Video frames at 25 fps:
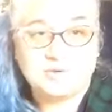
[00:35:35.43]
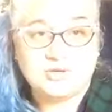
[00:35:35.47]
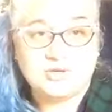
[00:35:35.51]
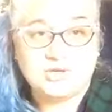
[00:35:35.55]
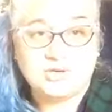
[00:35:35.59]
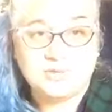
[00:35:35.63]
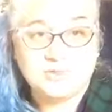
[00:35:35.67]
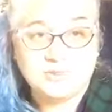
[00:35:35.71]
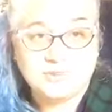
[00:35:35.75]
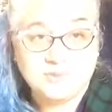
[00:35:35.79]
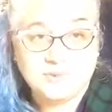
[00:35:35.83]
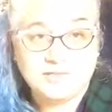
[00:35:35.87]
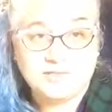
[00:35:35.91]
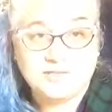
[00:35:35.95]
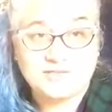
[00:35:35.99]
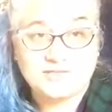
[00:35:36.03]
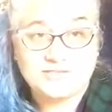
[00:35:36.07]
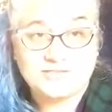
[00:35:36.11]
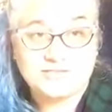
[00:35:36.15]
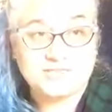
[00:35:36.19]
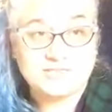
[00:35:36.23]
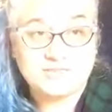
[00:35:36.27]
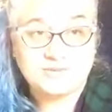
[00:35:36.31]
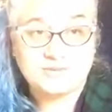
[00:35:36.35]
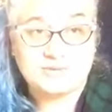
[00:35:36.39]
career
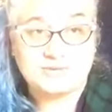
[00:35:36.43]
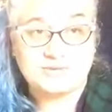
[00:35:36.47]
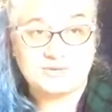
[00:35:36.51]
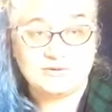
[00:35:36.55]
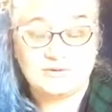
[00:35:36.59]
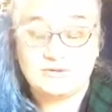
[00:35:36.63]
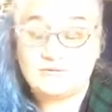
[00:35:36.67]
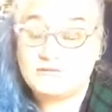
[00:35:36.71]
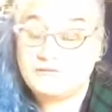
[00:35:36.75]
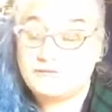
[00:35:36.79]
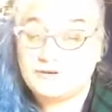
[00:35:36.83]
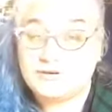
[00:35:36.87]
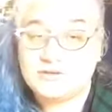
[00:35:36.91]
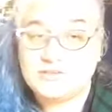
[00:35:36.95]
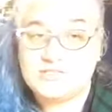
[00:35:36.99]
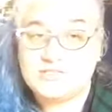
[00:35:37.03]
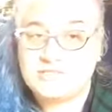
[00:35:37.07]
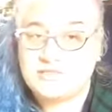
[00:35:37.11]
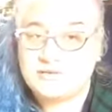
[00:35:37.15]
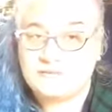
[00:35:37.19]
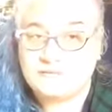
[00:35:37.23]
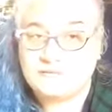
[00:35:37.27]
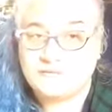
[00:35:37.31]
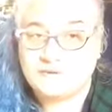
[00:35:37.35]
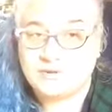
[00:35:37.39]
student, first
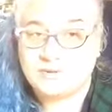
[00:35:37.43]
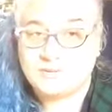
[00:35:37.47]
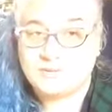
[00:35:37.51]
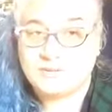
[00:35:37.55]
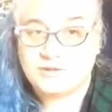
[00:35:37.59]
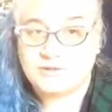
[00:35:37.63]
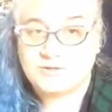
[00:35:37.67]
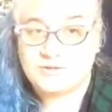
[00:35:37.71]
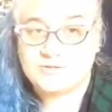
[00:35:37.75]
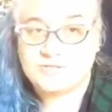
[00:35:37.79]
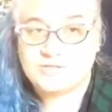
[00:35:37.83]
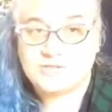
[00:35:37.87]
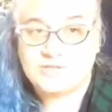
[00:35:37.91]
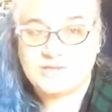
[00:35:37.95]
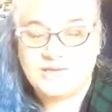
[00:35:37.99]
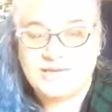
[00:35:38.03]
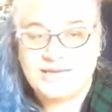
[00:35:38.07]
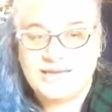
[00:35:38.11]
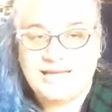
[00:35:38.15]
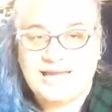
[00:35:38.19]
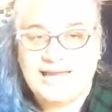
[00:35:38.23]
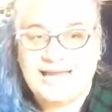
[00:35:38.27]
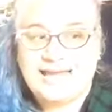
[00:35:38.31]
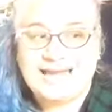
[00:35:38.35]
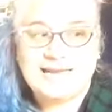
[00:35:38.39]
and foremost,
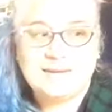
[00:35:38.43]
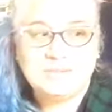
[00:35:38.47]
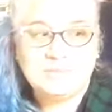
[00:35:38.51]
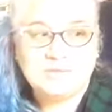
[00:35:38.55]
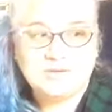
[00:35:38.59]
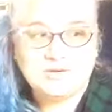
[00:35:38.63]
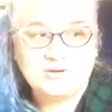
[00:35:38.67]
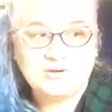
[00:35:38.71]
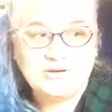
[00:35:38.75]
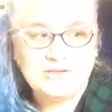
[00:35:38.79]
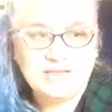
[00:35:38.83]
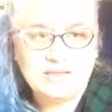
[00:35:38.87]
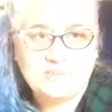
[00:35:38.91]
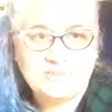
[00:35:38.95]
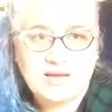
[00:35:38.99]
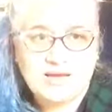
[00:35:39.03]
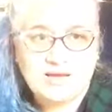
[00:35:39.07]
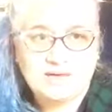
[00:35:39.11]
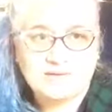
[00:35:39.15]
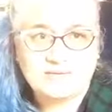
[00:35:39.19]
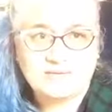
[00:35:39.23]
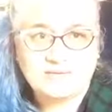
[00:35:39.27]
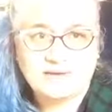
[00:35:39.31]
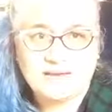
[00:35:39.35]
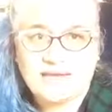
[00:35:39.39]
and I'm learning
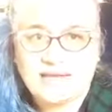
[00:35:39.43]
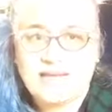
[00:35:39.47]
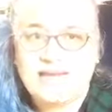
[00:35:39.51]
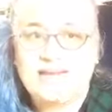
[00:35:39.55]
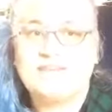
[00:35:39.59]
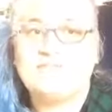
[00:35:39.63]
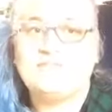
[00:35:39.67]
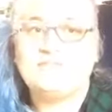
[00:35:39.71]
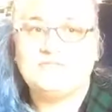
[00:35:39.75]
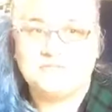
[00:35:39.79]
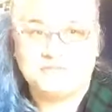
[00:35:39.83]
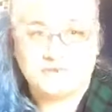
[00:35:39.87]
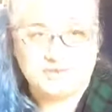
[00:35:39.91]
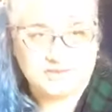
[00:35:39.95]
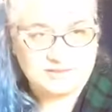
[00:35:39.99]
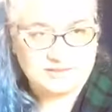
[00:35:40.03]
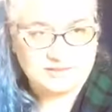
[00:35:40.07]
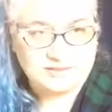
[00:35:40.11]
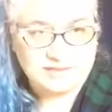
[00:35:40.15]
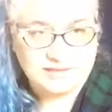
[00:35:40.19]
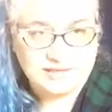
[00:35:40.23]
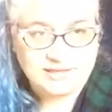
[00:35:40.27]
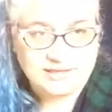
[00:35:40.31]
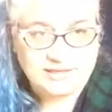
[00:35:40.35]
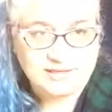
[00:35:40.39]
about
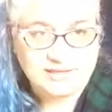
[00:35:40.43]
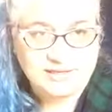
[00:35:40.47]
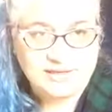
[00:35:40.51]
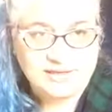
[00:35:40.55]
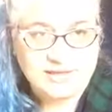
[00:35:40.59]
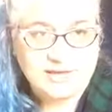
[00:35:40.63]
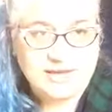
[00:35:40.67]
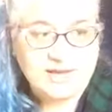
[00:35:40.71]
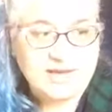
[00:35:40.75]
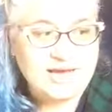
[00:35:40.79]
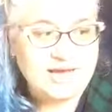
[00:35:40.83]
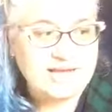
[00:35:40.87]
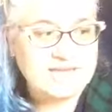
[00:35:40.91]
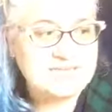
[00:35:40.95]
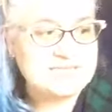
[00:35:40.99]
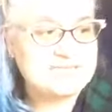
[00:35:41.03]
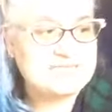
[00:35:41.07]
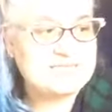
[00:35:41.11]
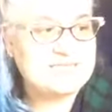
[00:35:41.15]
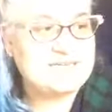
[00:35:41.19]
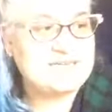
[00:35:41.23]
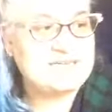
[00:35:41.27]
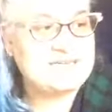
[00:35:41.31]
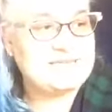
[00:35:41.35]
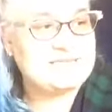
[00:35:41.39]
everything. I
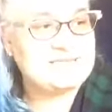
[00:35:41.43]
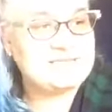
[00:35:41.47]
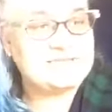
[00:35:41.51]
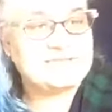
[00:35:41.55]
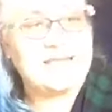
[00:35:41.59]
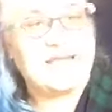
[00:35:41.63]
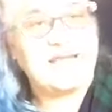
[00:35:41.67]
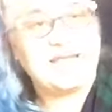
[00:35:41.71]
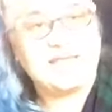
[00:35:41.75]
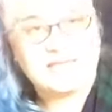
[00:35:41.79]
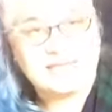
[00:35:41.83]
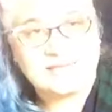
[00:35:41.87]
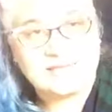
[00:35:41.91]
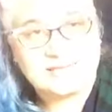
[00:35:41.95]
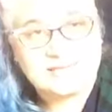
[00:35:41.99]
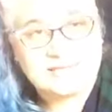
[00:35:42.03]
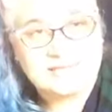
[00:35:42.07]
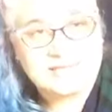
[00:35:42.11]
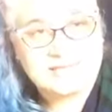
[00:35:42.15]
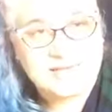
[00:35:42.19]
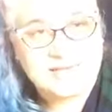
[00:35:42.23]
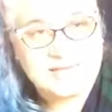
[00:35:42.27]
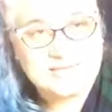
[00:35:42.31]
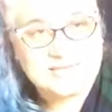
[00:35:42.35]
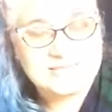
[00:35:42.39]
study
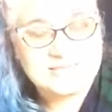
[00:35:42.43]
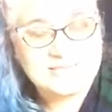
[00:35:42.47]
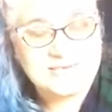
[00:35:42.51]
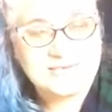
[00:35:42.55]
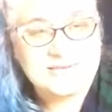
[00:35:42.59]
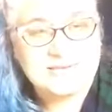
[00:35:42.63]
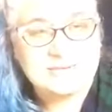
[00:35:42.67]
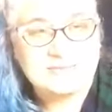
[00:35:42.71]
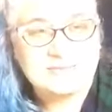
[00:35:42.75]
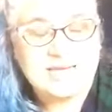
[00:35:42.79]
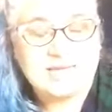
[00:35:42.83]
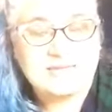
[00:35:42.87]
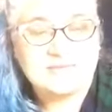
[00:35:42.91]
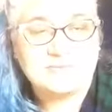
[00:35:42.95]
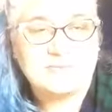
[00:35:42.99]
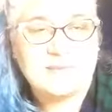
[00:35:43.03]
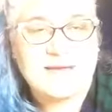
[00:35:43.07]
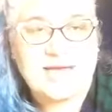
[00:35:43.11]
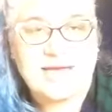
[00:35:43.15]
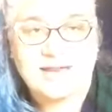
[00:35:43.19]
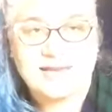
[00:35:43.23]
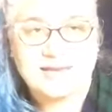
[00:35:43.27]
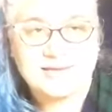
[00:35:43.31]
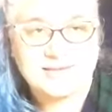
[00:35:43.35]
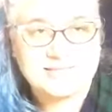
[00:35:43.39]
science, I study
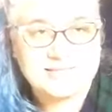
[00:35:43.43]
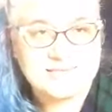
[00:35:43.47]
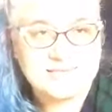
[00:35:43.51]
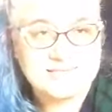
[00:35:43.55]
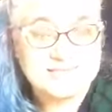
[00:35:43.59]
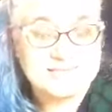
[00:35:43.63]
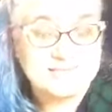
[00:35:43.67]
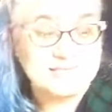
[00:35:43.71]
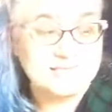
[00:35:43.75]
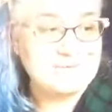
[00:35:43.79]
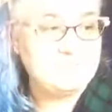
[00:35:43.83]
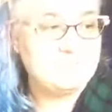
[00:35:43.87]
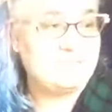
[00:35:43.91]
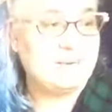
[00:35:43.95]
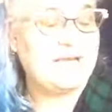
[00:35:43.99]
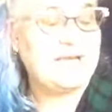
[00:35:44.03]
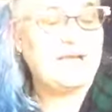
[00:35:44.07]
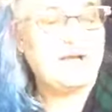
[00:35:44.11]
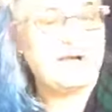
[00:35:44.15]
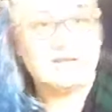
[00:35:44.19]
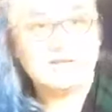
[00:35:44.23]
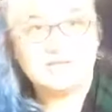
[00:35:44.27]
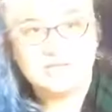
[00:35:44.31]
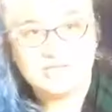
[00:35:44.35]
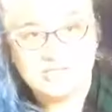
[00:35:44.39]
mathematics, I study
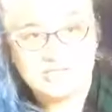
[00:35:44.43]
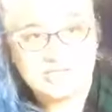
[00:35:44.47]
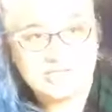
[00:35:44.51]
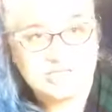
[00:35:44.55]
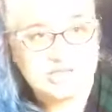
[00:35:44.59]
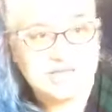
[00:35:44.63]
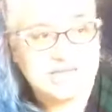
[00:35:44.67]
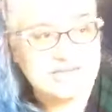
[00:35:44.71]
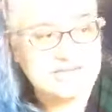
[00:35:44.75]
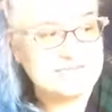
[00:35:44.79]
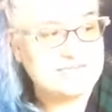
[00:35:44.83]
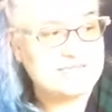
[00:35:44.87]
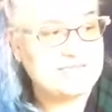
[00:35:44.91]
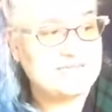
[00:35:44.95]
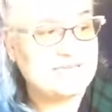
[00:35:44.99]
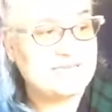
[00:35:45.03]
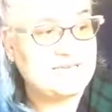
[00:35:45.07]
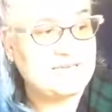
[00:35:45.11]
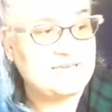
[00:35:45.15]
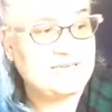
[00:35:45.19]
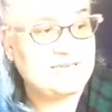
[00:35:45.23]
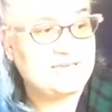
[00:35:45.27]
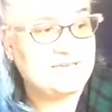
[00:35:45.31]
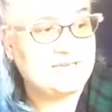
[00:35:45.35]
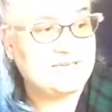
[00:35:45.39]
biology, I study